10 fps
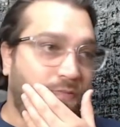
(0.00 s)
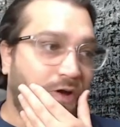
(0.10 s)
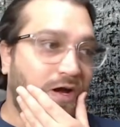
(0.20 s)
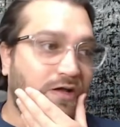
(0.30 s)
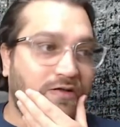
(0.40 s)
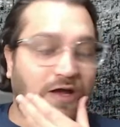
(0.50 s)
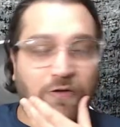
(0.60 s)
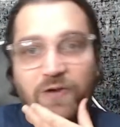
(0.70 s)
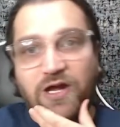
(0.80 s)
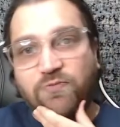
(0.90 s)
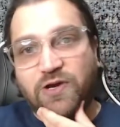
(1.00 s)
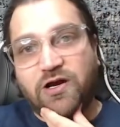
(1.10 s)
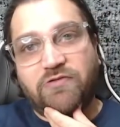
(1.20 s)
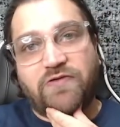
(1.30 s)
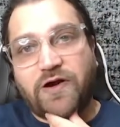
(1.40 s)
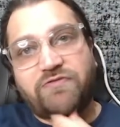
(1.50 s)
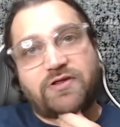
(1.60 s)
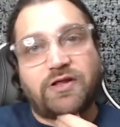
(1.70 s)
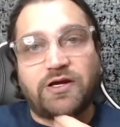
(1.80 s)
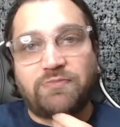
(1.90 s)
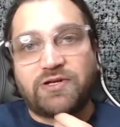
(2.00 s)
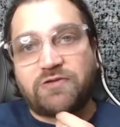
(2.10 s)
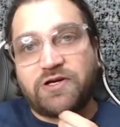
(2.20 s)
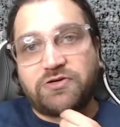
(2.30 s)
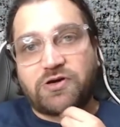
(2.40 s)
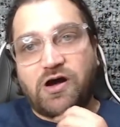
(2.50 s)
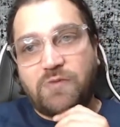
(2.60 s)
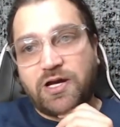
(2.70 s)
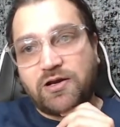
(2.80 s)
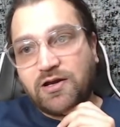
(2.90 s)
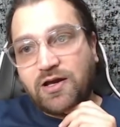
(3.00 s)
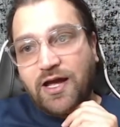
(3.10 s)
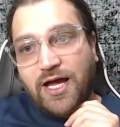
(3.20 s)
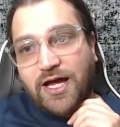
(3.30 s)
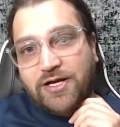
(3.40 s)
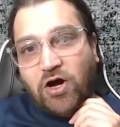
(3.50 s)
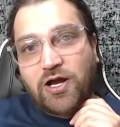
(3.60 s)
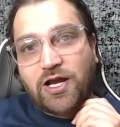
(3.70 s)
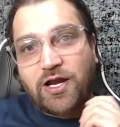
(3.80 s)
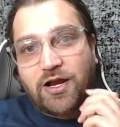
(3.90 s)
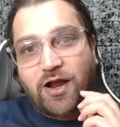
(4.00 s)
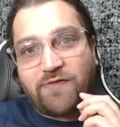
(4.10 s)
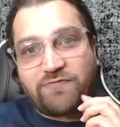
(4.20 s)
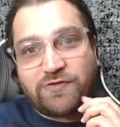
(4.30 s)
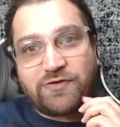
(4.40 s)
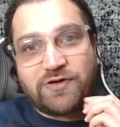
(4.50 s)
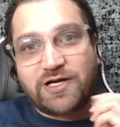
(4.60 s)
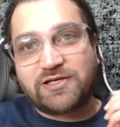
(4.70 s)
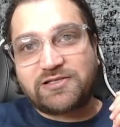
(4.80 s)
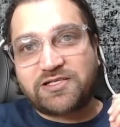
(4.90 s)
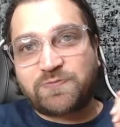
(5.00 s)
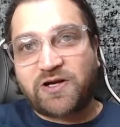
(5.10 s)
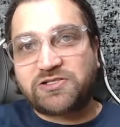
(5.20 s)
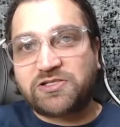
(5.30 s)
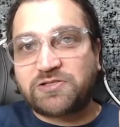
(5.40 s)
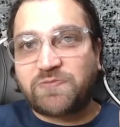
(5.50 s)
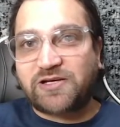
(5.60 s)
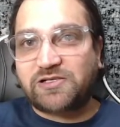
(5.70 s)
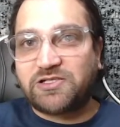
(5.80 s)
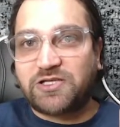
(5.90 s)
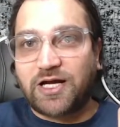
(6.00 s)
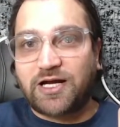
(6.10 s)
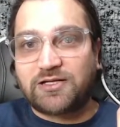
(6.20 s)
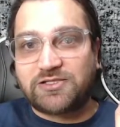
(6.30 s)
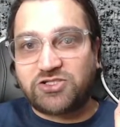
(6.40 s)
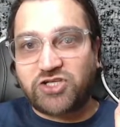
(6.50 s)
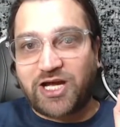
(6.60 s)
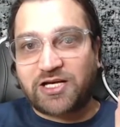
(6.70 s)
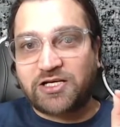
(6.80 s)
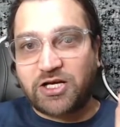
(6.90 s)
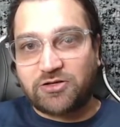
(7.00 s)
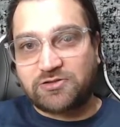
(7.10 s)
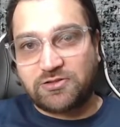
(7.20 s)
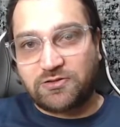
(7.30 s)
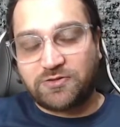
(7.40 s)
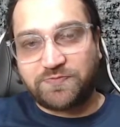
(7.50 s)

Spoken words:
That way we cover everything in between, you know what I mean? And I love his expression, especially that Jack Nicholson.